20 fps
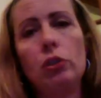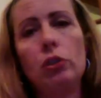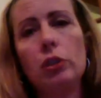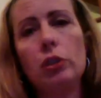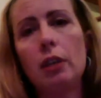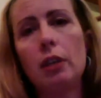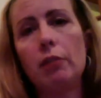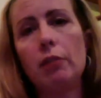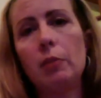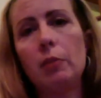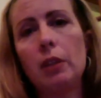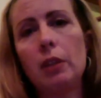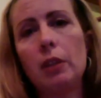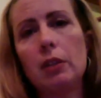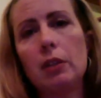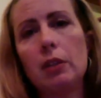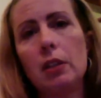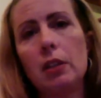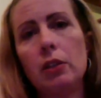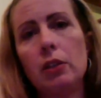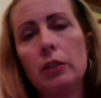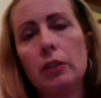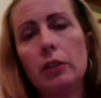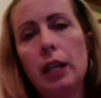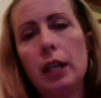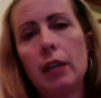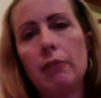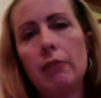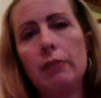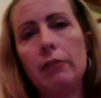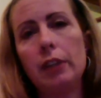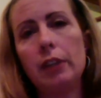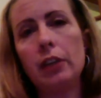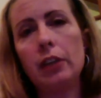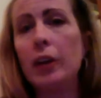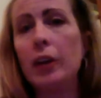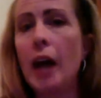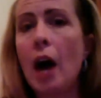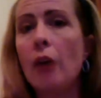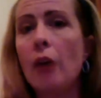suffer because an adult can't
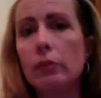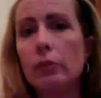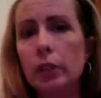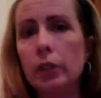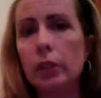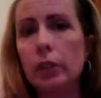figure it out. You